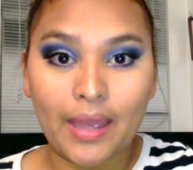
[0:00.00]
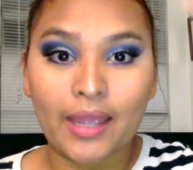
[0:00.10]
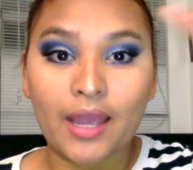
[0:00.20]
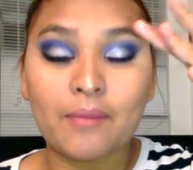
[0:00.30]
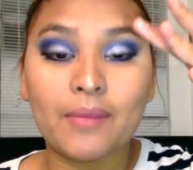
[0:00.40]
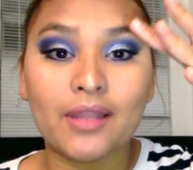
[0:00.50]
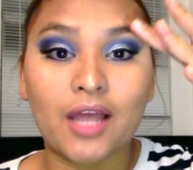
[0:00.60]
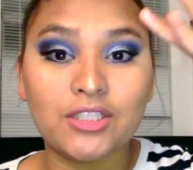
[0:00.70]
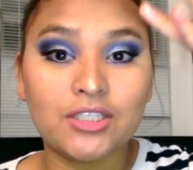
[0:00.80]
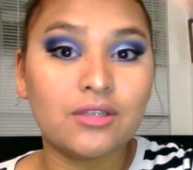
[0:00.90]
I got my
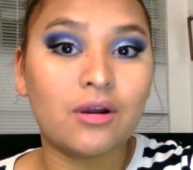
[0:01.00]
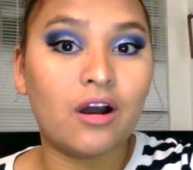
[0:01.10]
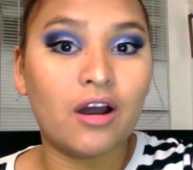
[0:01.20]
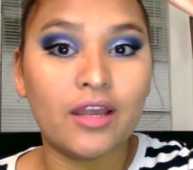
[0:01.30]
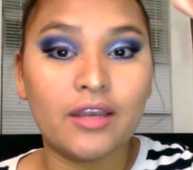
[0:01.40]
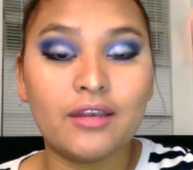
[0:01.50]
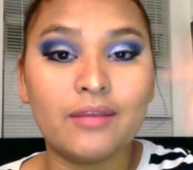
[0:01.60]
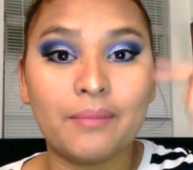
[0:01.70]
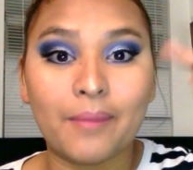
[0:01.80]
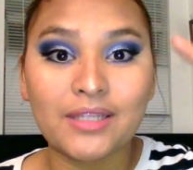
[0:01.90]
lashes on,
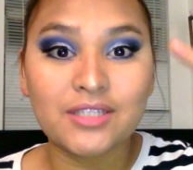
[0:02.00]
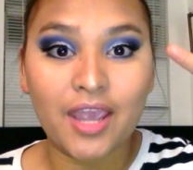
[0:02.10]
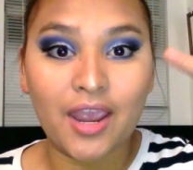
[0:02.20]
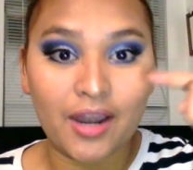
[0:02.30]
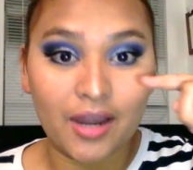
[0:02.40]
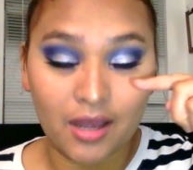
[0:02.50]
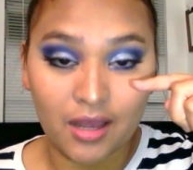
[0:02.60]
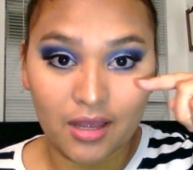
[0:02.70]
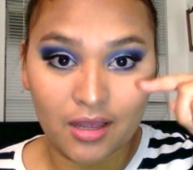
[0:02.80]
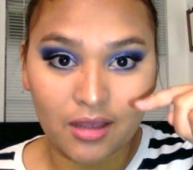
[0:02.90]

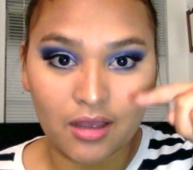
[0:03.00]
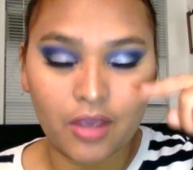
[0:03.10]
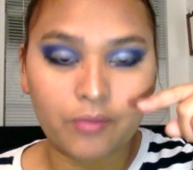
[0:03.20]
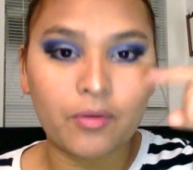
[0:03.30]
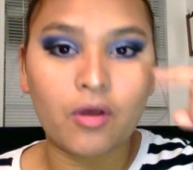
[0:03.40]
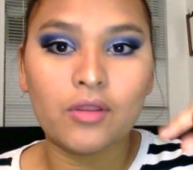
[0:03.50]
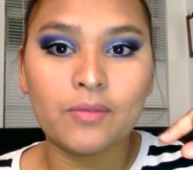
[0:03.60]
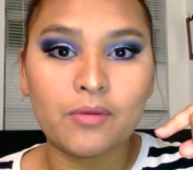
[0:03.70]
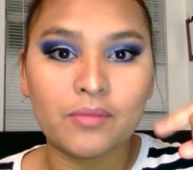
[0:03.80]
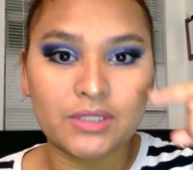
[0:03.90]
mascara. I only
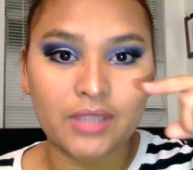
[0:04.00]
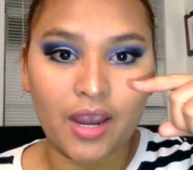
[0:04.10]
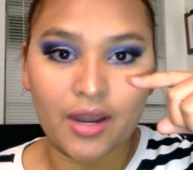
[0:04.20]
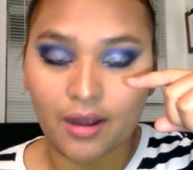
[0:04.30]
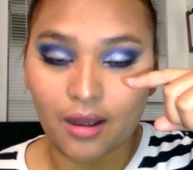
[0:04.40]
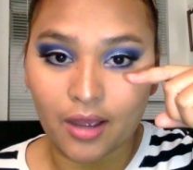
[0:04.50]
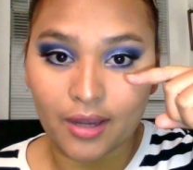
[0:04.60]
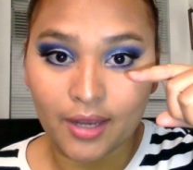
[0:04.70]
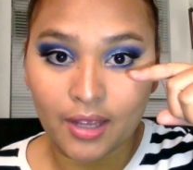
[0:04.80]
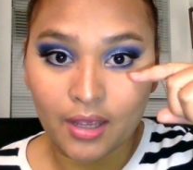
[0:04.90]
put mascara
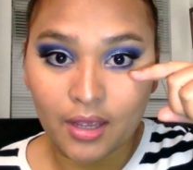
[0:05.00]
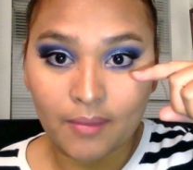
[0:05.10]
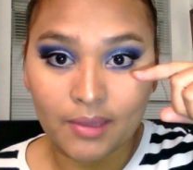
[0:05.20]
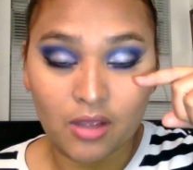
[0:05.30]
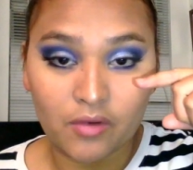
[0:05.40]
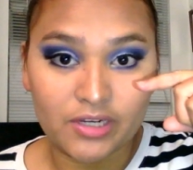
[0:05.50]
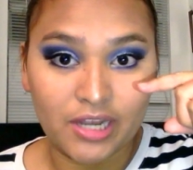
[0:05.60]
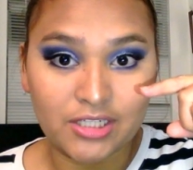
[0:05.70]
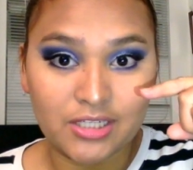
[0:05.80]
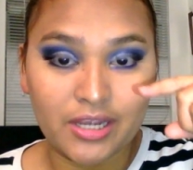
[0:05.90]
on my lower
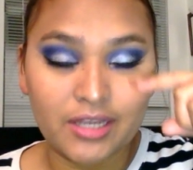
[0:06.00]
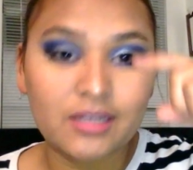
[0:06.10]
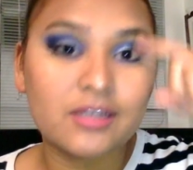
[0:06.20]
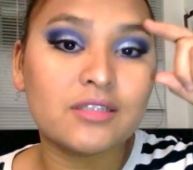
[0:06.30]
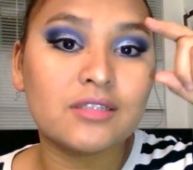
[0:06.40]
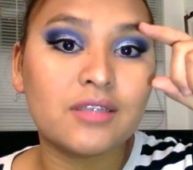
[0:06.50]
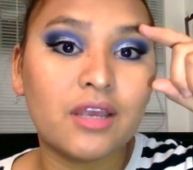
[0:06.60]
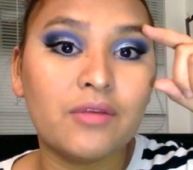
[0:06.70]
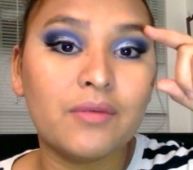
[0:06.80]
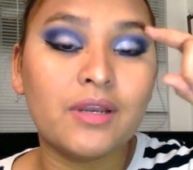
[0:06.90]
lash line because
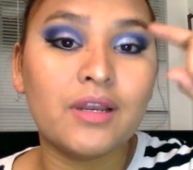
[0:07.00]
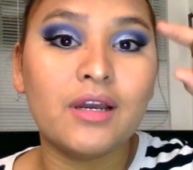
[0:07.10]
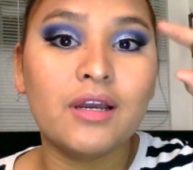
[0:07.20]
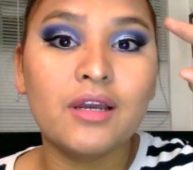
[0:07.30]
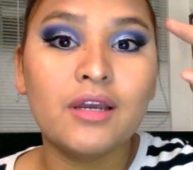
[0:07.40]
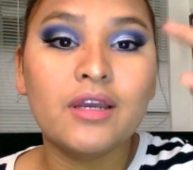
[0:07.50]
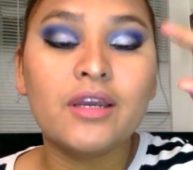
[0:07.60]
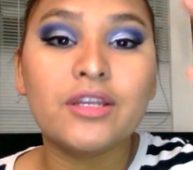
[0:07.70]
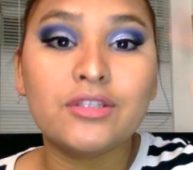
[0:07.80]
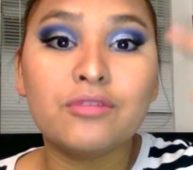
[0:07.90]
I don't want to.
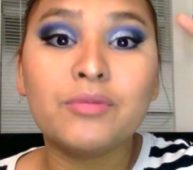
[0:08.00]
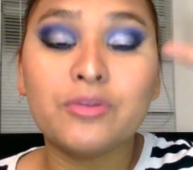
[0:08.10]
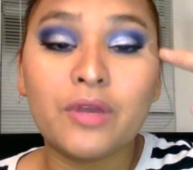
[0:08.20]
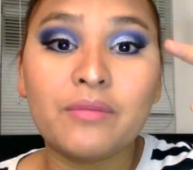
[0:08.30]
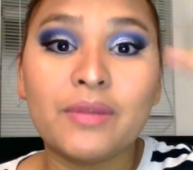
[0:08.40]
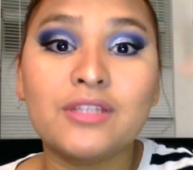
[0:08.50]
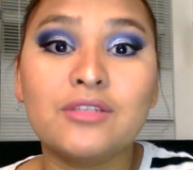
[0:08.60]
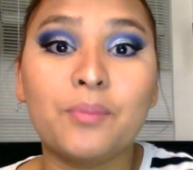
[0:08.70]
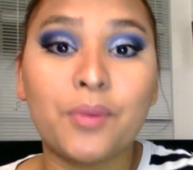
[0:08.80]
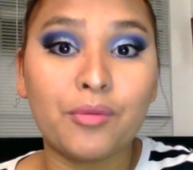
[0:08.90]
It took me 20
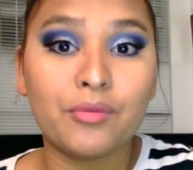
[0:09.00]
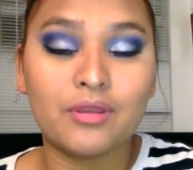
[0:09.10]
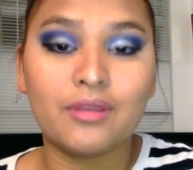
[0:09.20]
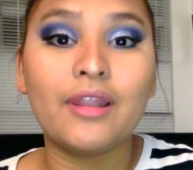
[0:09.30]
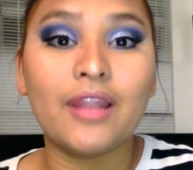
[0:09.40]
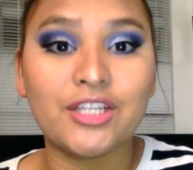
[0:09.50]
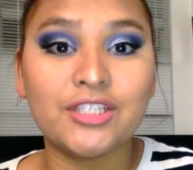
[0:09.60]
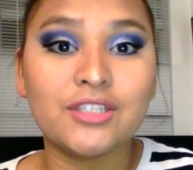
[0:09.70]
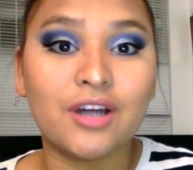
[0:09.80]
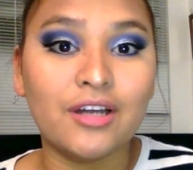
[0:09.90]
minutes to put the
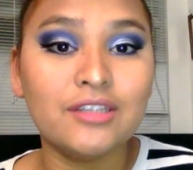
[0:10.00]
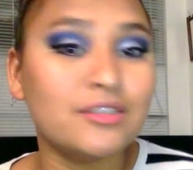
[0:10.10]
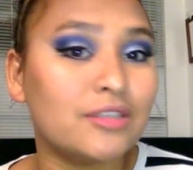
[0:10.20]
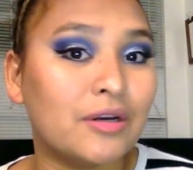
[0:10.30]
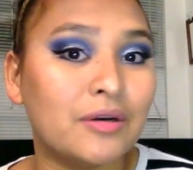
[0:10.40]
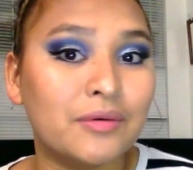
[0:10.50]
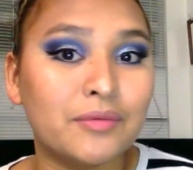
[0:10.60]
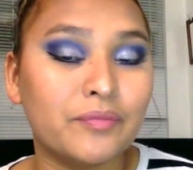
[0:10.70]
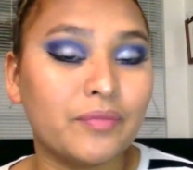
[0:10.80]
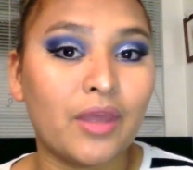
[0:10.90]
lashes on, so
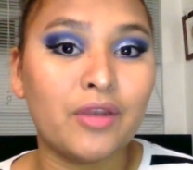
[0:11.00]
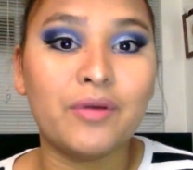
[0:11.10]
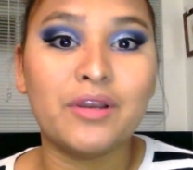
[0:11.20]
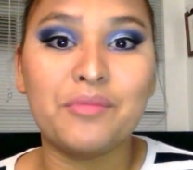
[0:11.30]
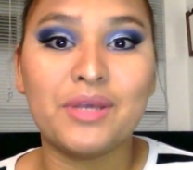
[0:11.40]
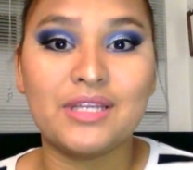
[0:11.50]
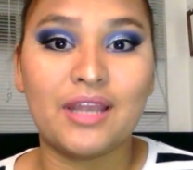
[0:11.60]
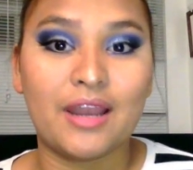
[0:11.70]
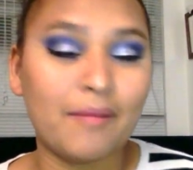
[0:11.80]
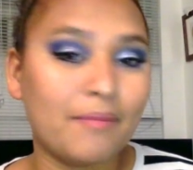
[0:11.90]
I don't want to mess
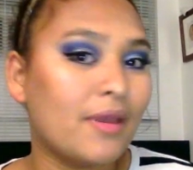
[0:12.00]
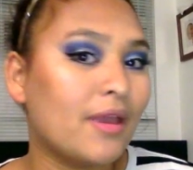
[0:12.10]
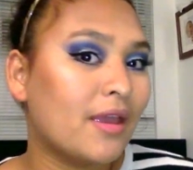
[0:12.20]
it up.